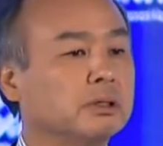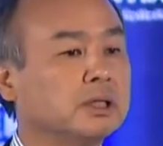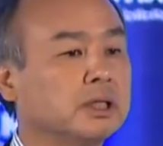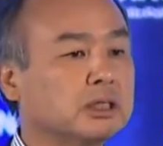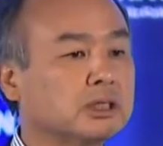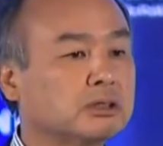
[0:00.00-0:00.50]

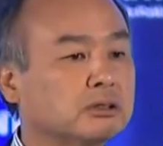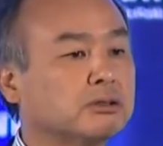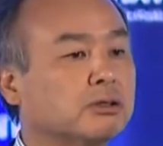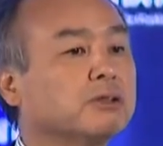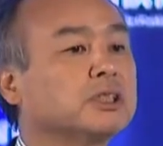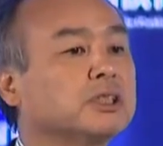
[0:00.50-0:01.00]
this
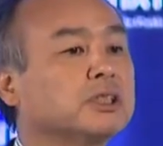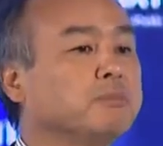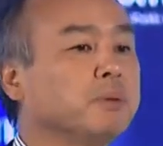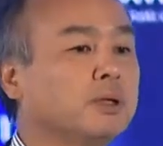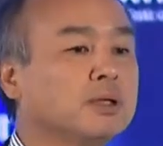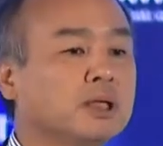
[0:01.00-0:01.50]
crossing
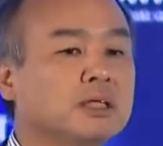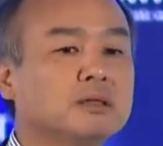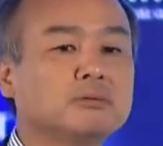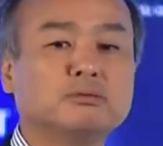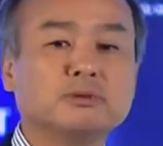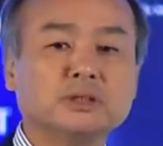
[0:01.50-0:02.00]
point
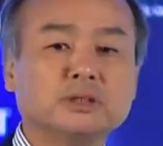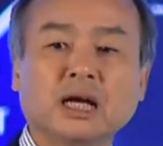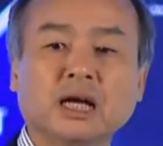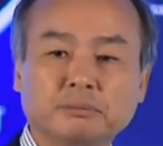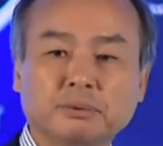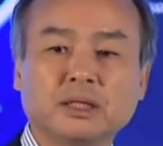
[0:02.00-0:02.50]
is really
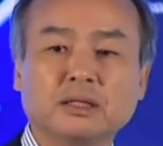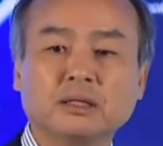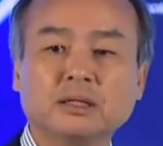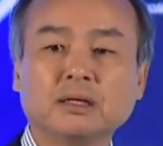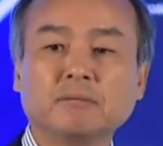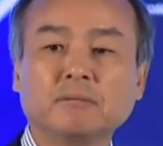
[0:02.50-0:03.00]
happening.
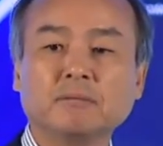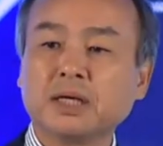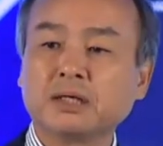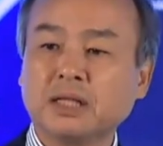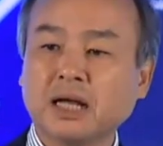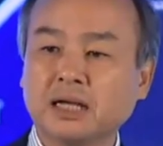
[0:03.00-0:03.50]

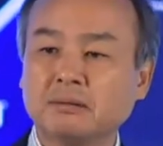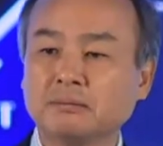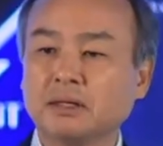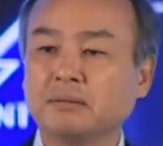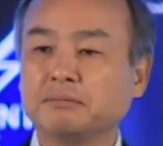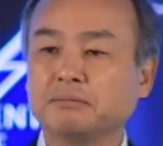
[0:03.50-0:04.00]
Big
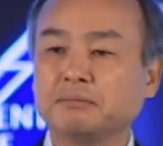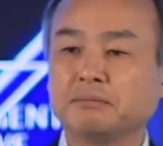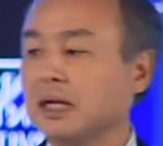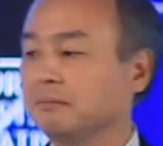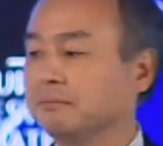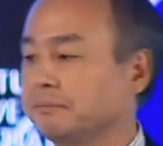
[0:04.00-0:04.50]
time, big
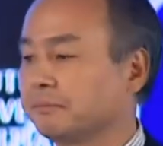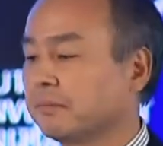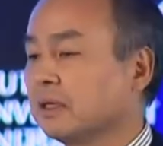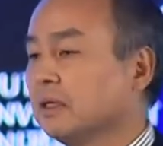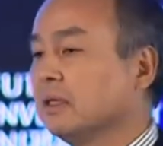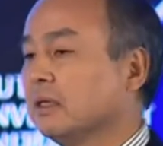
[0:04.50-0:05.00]
time.
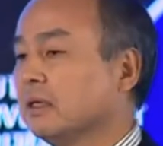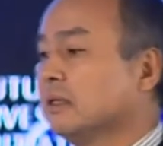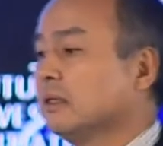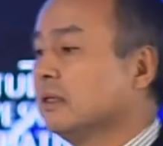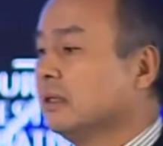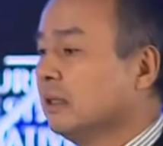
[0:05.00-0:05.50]

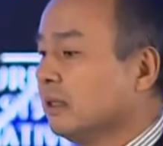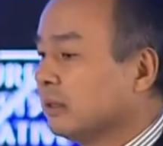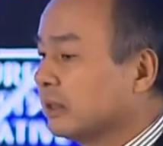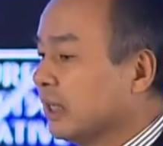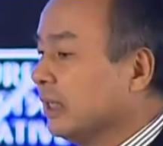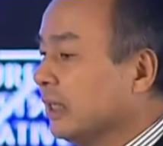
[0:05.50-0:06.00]

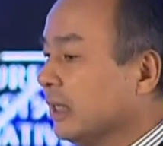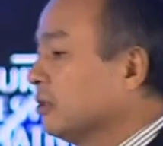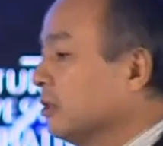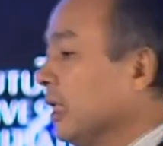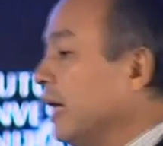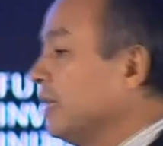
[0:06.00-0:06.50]
Okay,
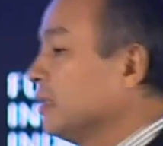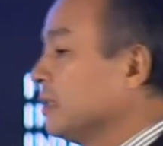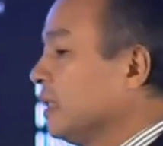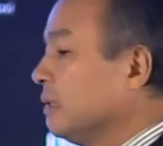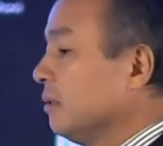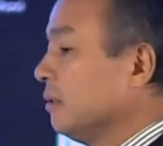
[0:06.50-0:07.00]
so that is
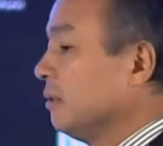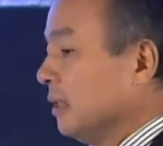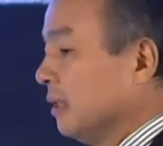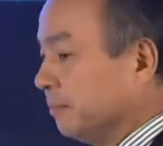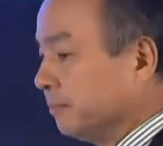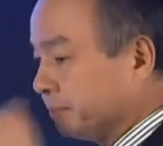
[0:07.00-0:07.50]
singularity.